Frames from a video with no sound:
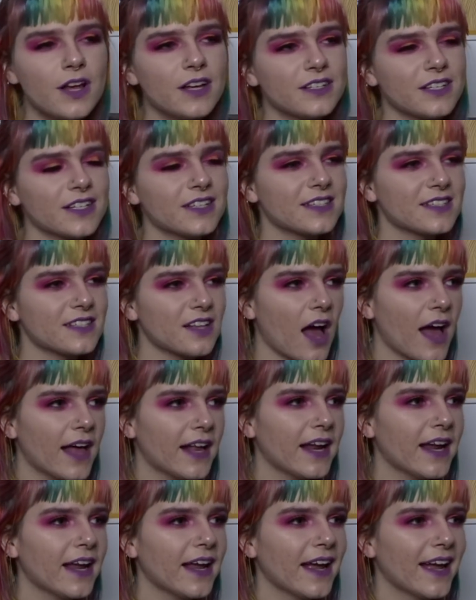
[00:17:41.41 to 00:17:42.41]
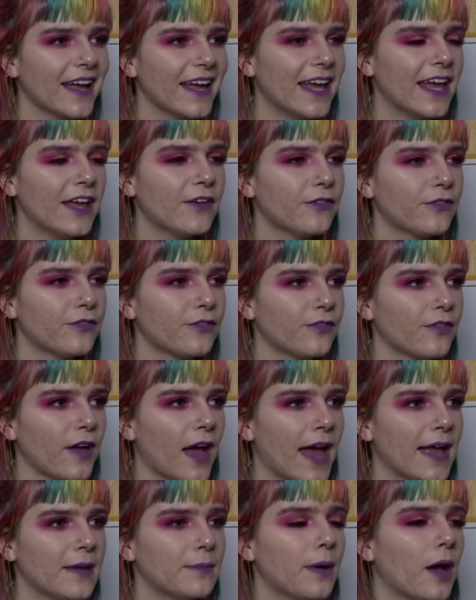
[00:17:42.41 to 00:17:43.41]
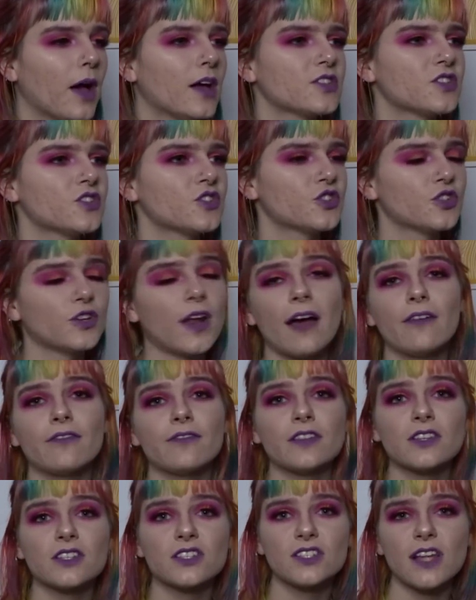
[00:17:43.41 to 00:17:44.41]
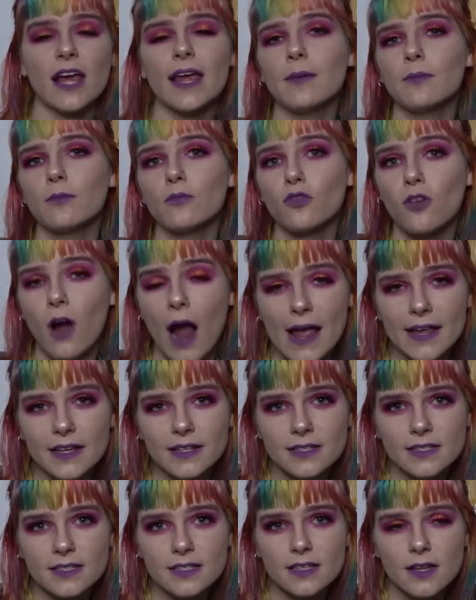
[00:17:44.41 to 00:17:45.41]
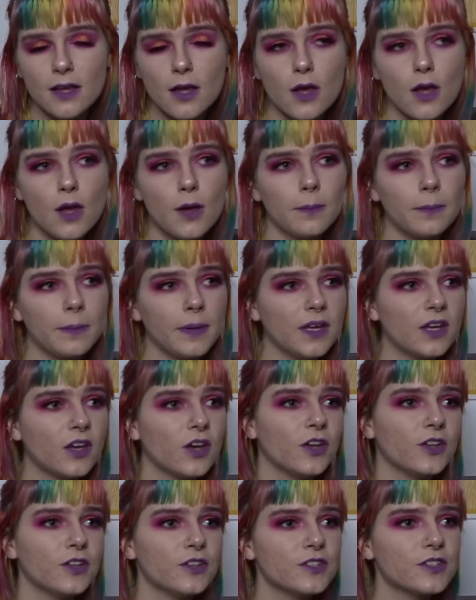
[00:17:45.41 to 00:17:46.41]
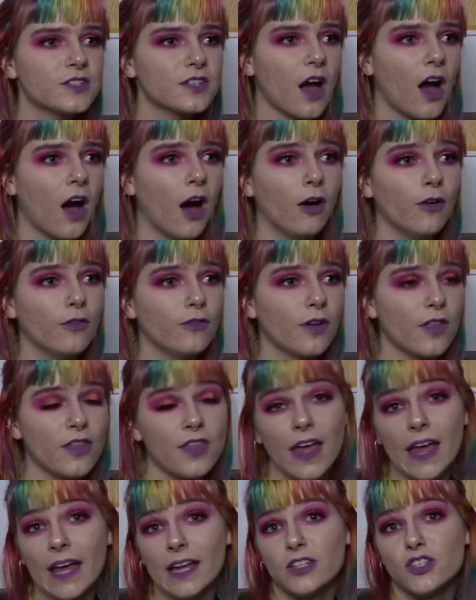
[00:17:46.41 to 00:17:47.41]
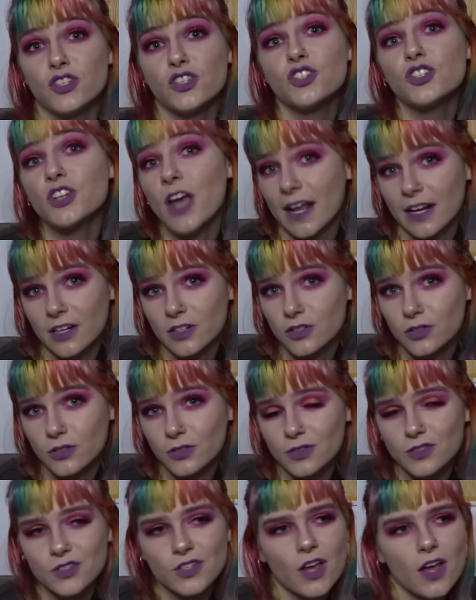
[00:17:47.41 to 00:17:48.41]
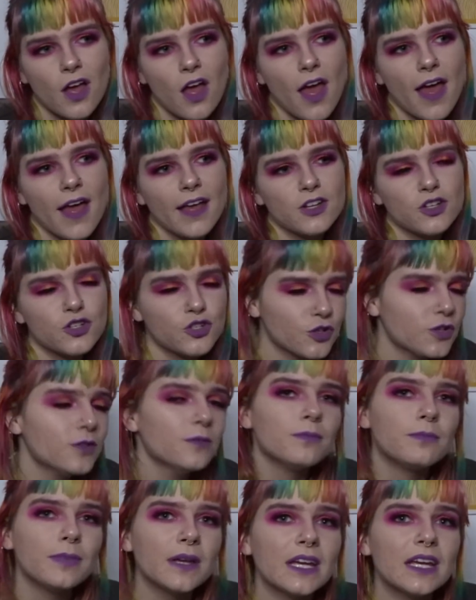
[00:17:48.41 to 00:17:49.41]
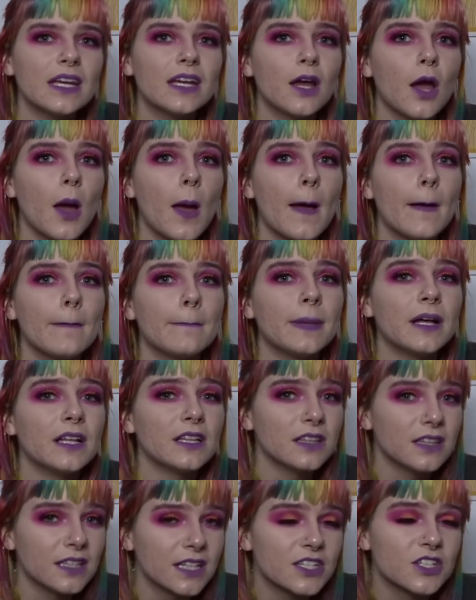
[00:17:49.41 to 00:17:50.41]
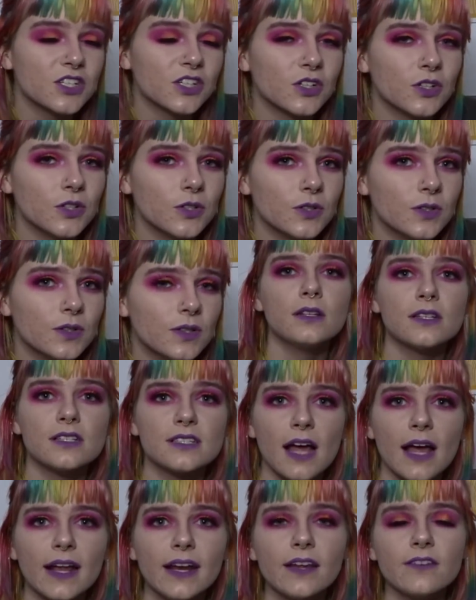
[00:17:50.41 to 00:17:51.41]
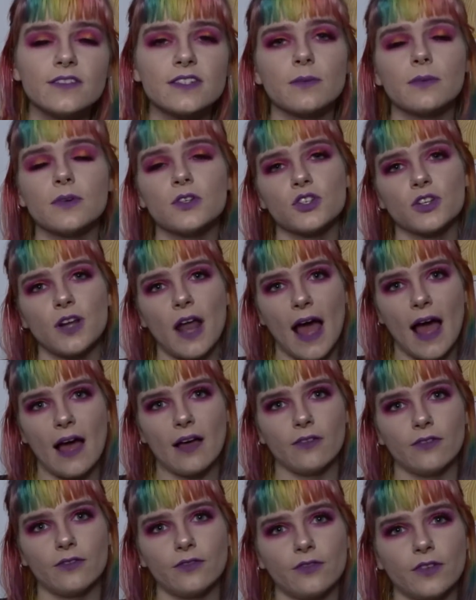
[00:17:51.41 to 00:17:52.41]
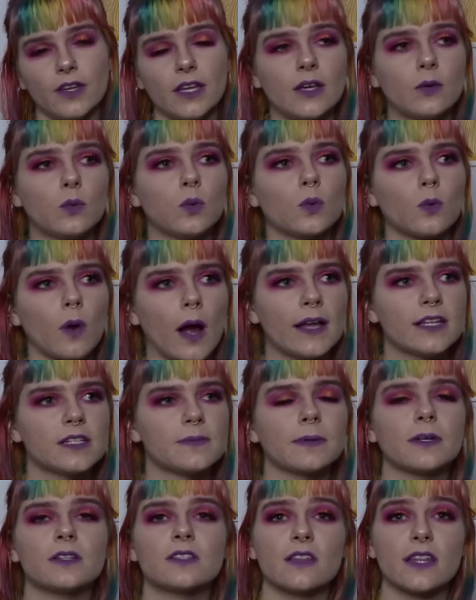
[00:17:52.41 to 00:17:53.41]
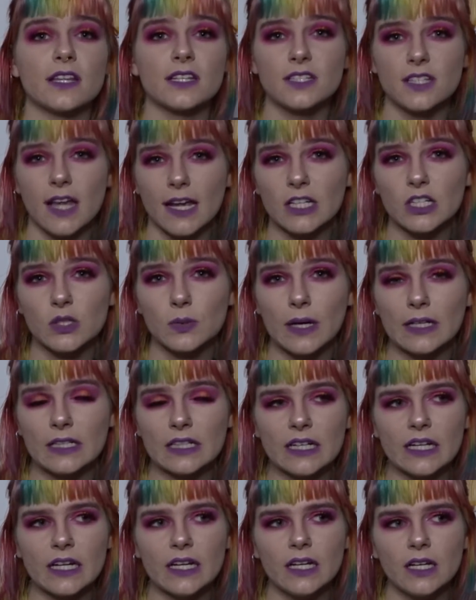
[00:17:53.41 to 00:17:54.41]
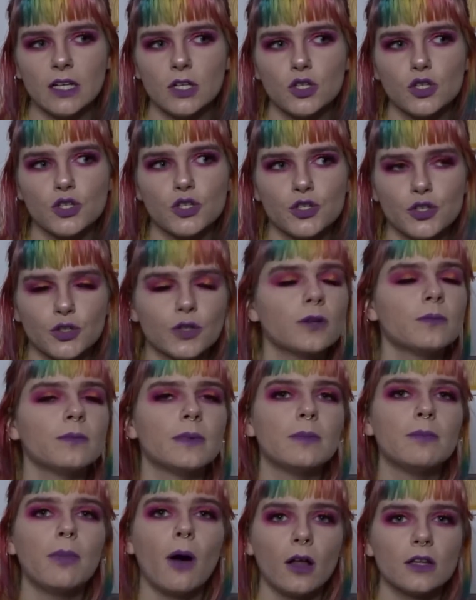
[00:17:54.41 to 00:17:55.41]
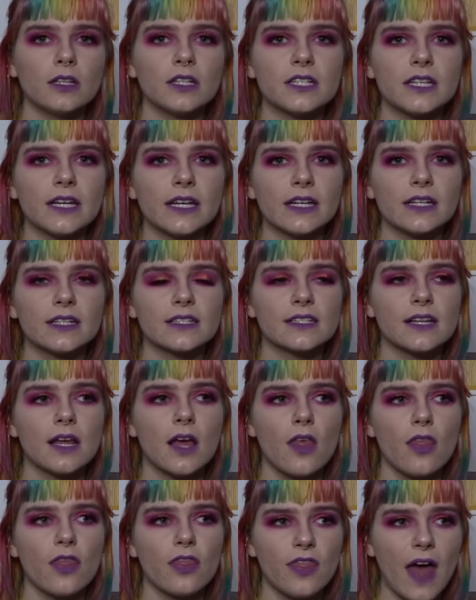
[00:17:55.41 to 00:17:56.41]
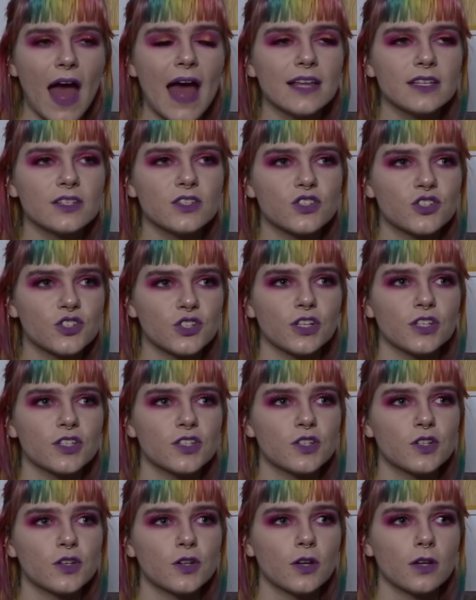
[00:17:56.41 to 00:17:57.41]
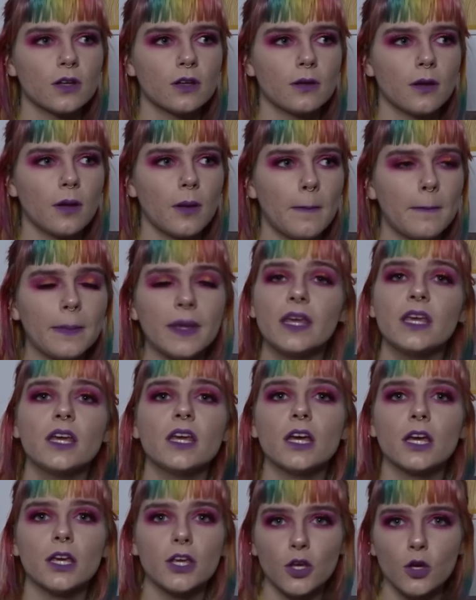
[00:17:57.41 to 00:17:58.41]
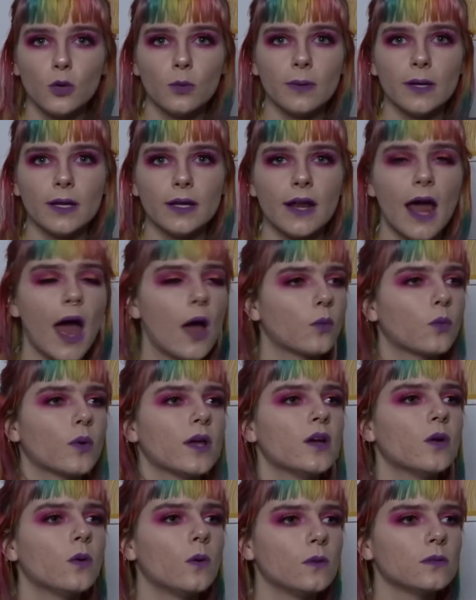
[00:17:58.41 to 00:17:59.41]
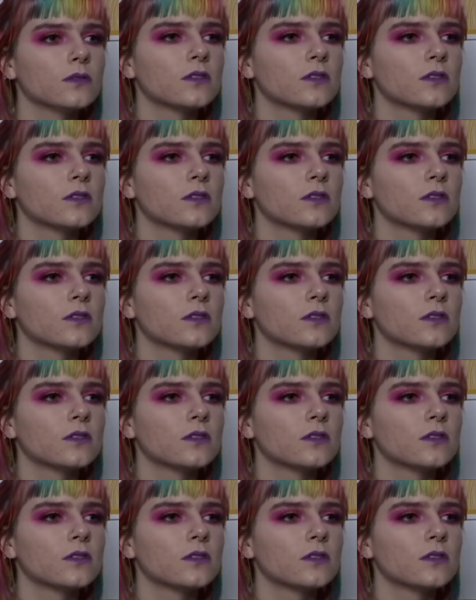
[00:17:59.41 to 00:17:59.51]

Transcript: Deciding if a person should have the same rights because of their genitals shouldn't be political. Deciding if someone should have equal rights because of their sexuality shouldn't be politics. That's just being a human, and we all